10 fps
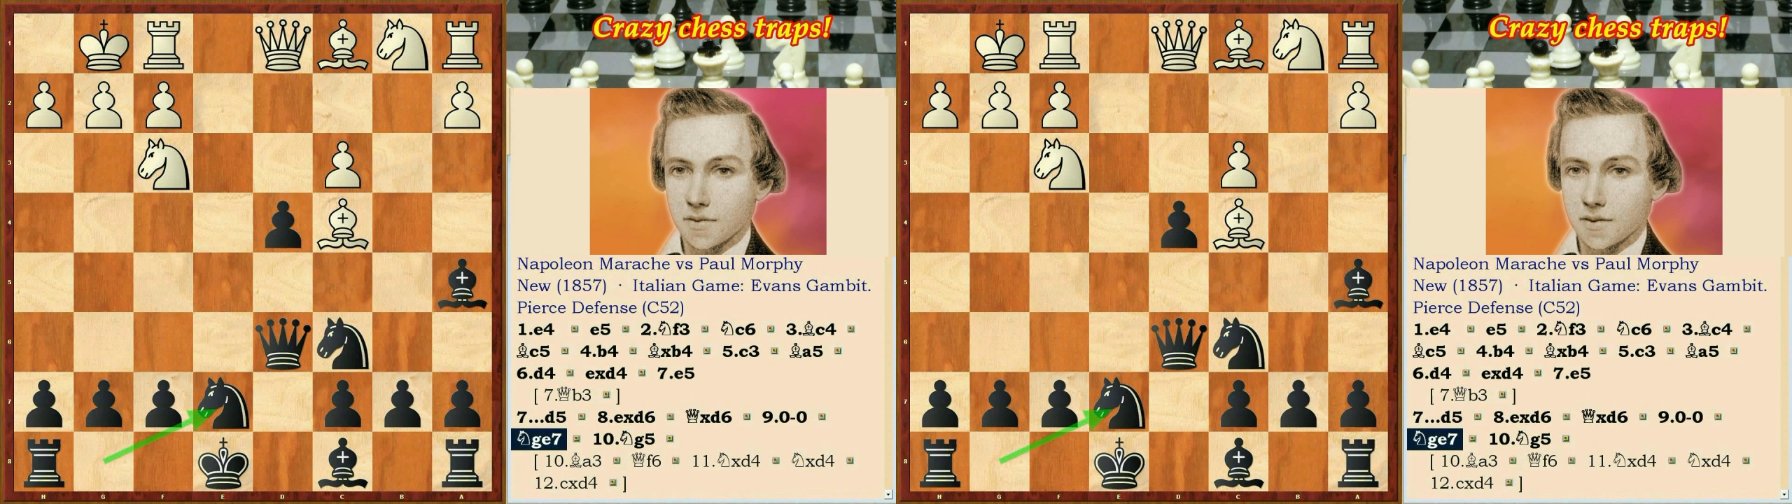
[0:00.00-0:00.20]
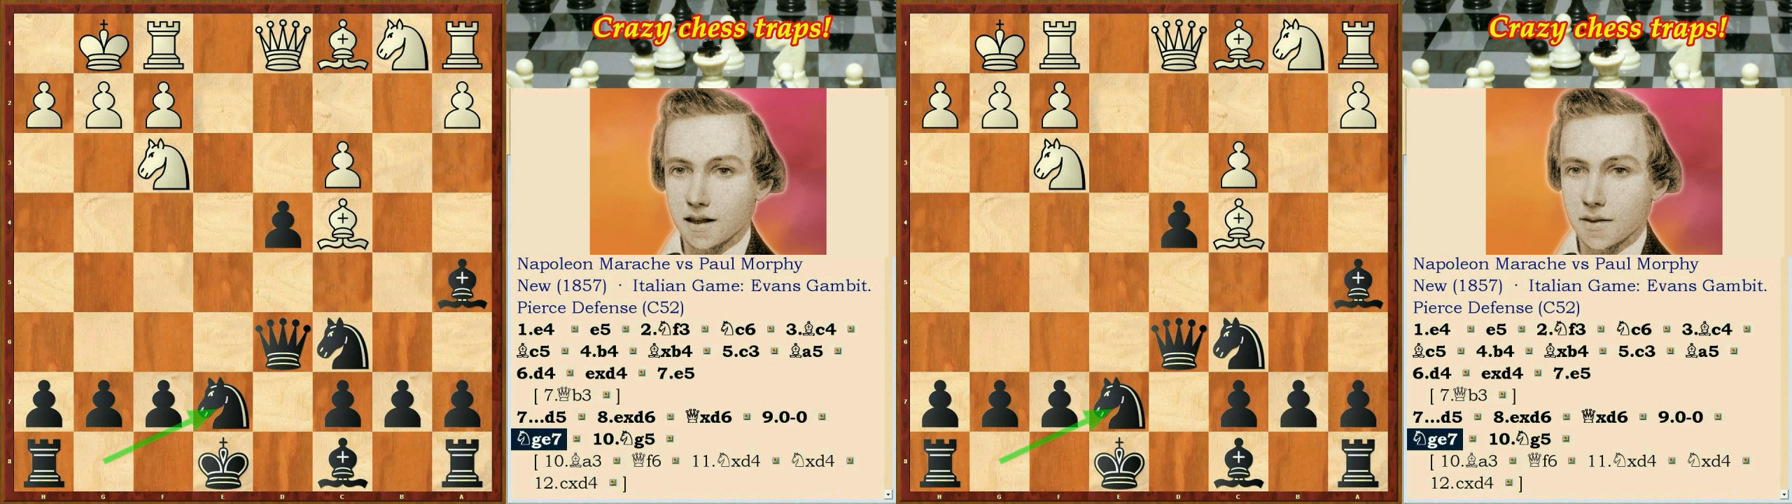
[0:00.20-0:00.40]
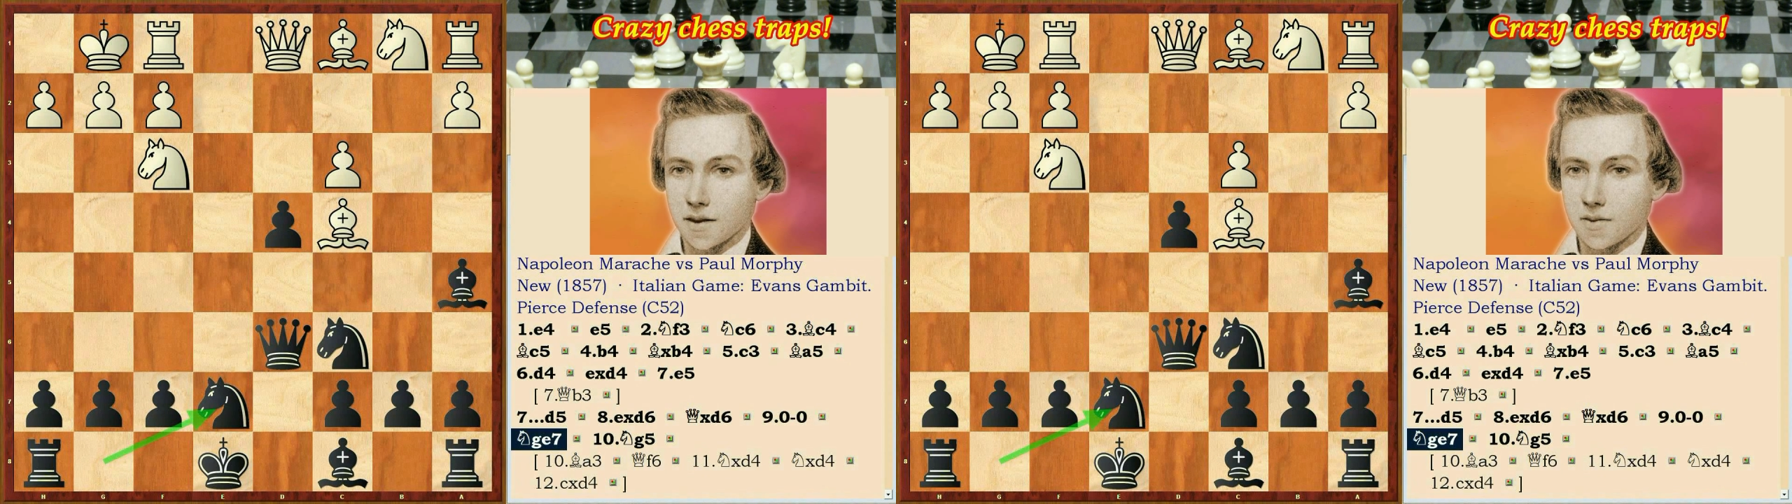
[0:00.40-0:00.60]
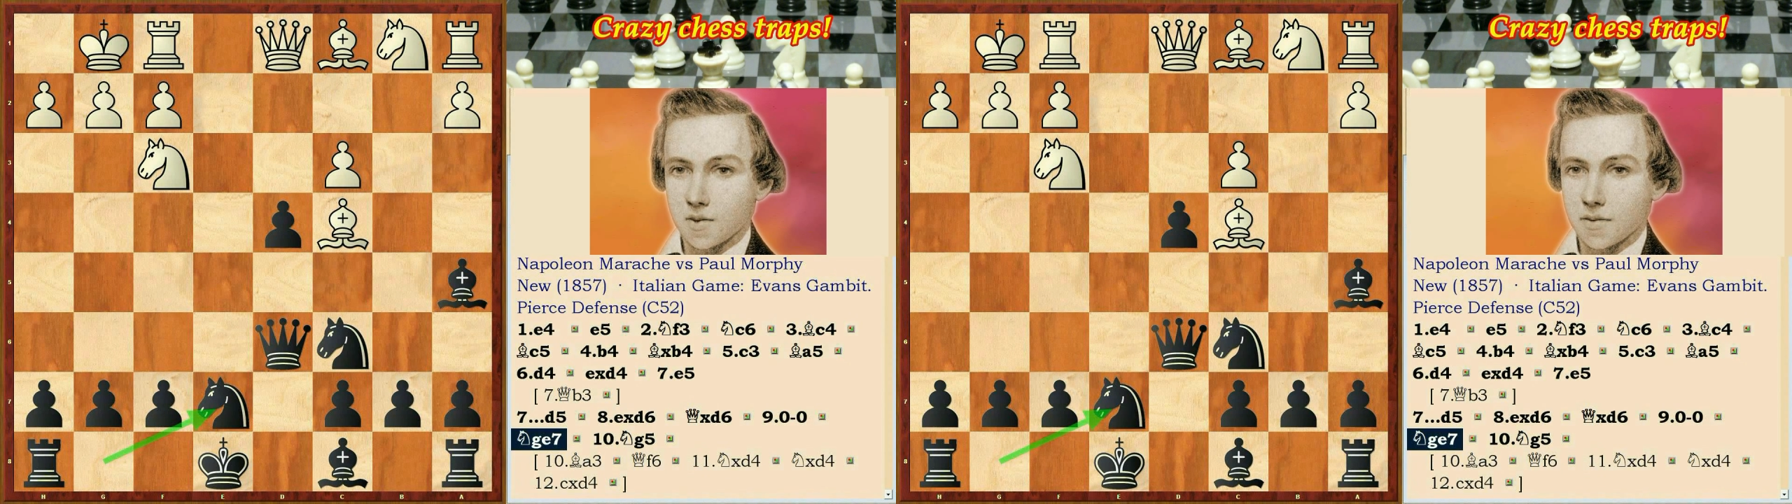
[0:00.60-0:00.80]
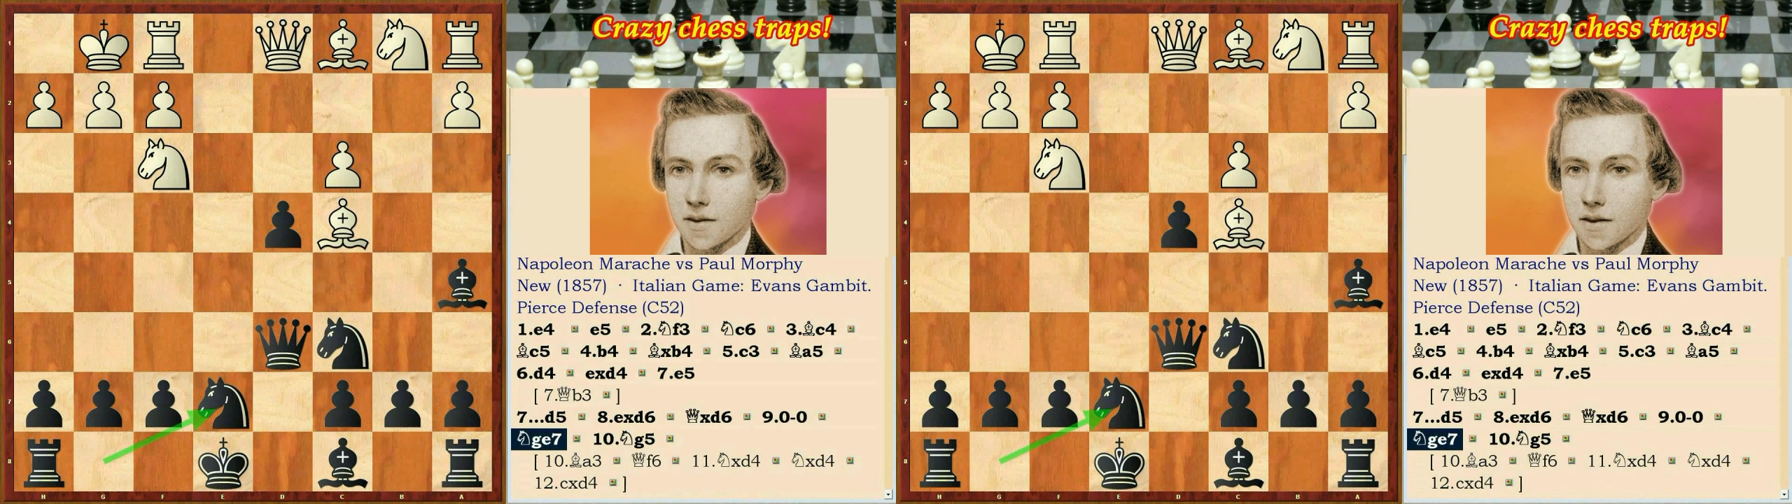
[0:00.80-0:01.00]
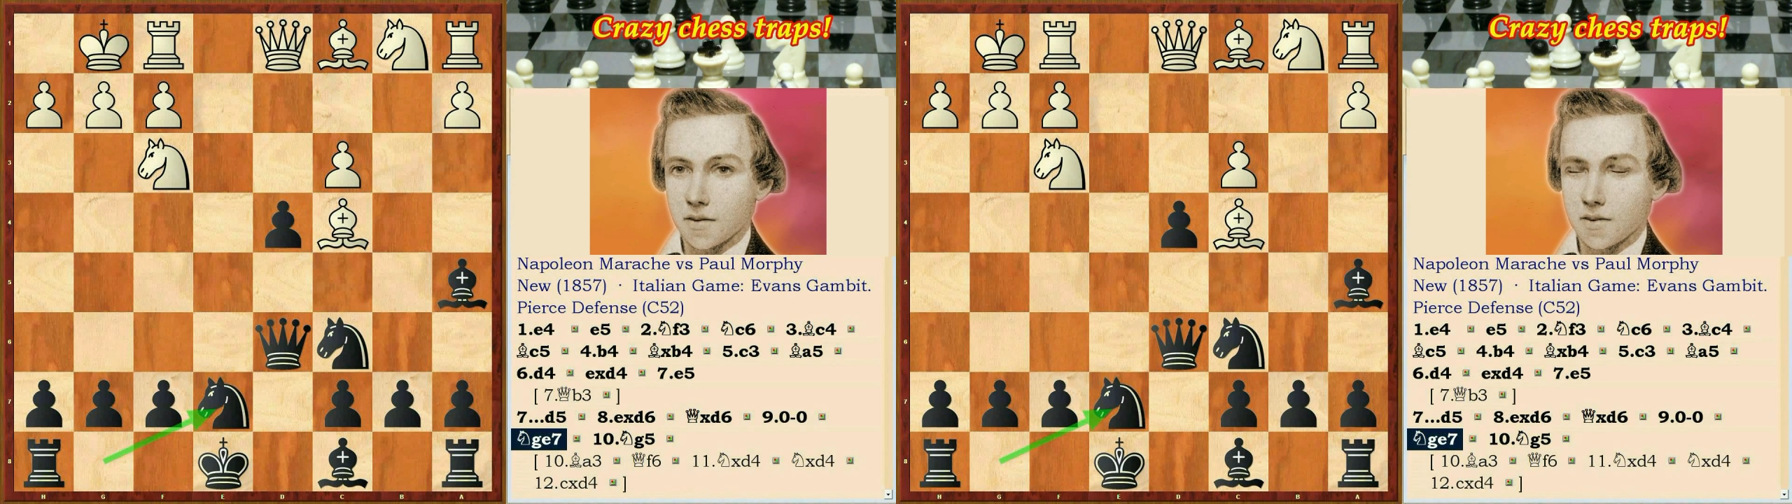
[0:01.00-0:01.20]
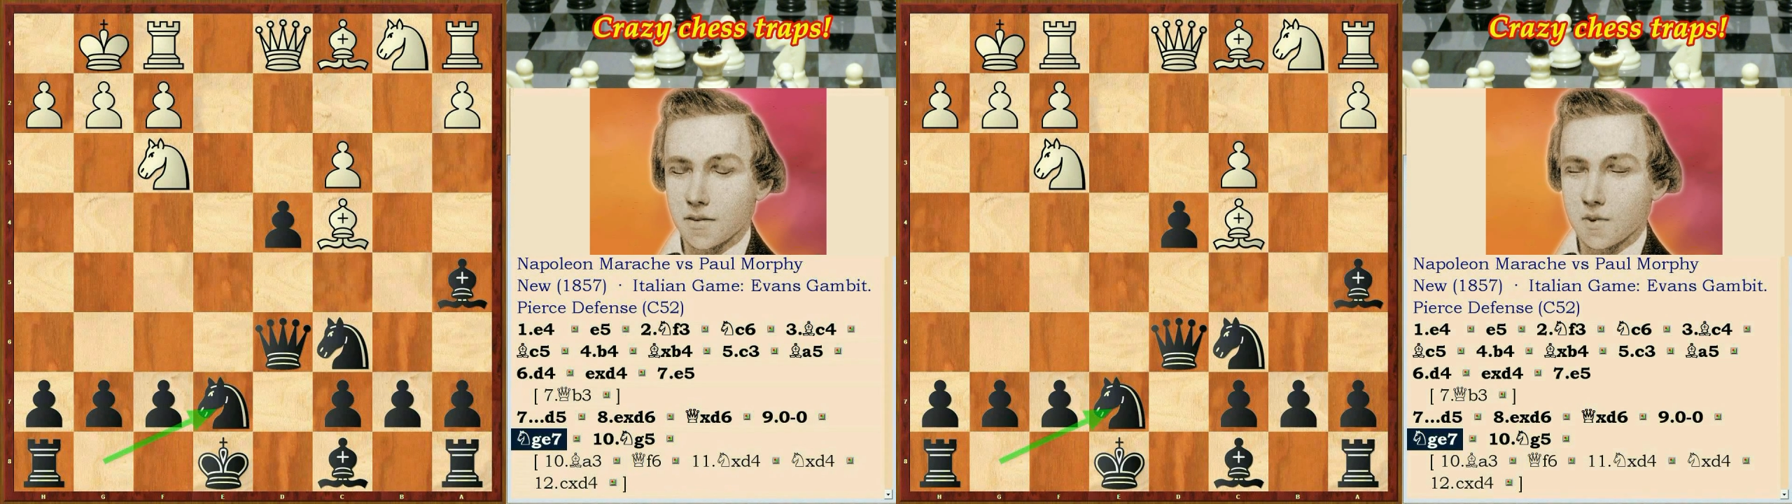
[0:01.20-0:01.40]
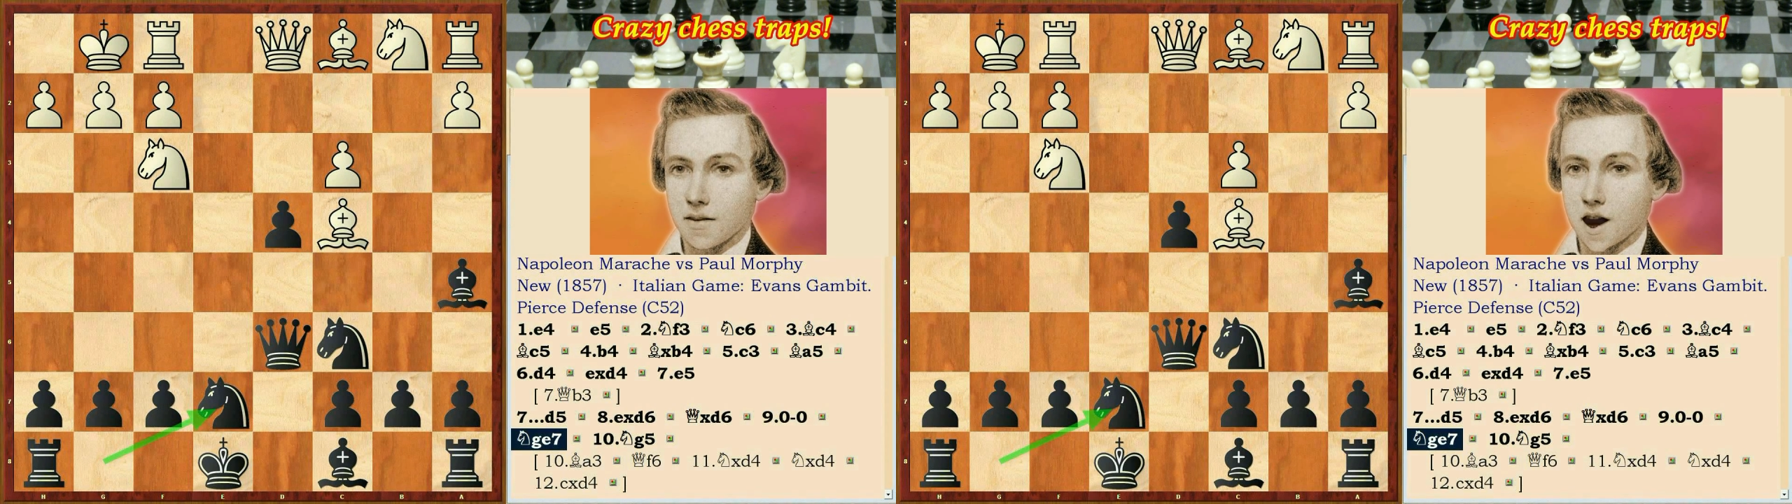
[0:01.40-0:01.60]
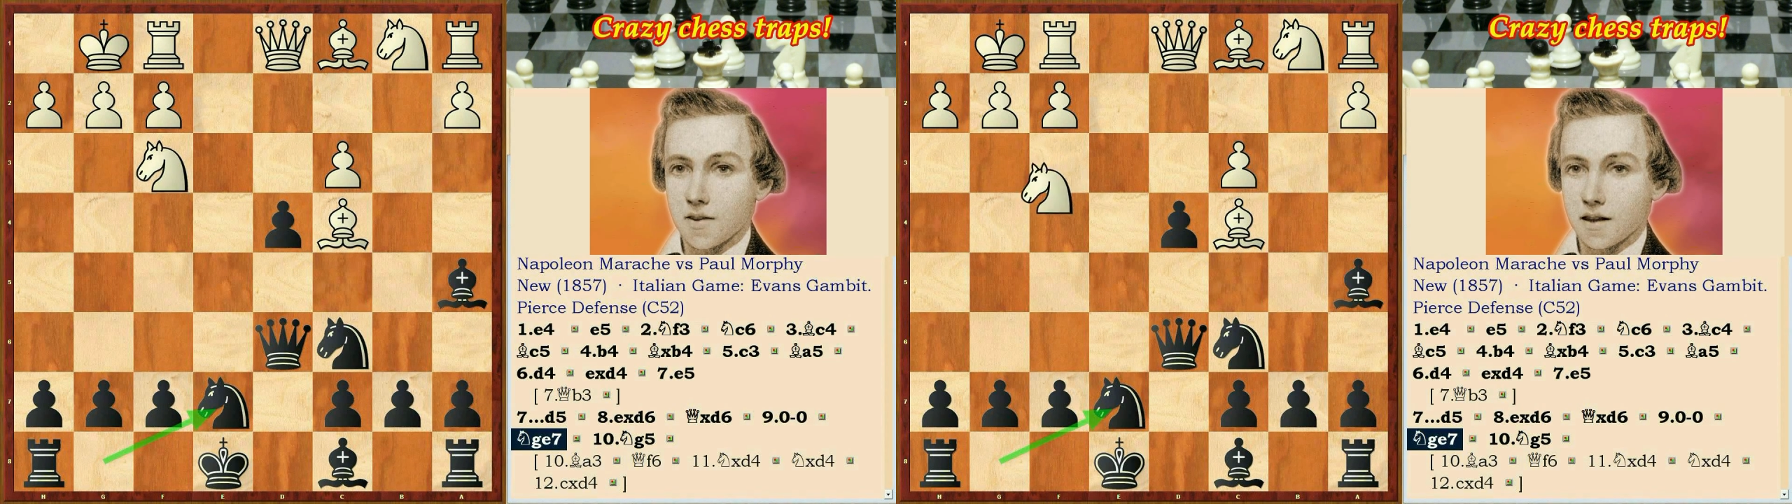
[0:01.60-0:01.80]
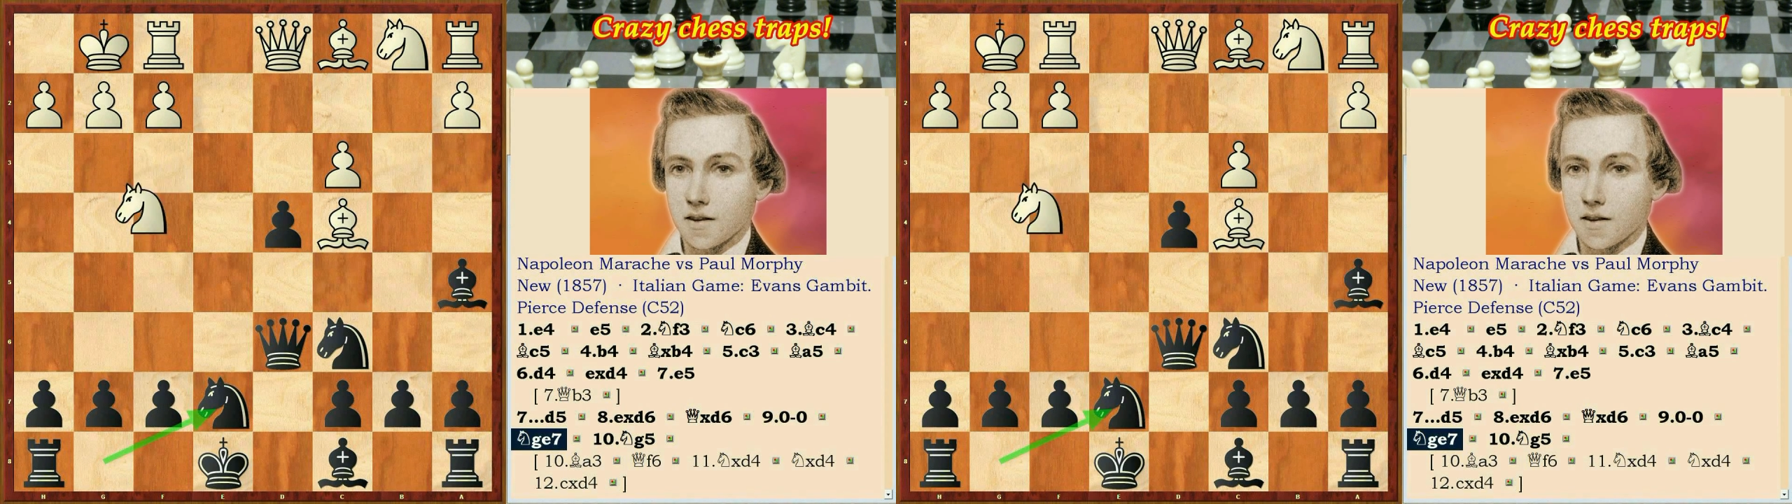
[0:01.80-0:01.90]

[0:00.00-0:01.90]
This knight attack on g5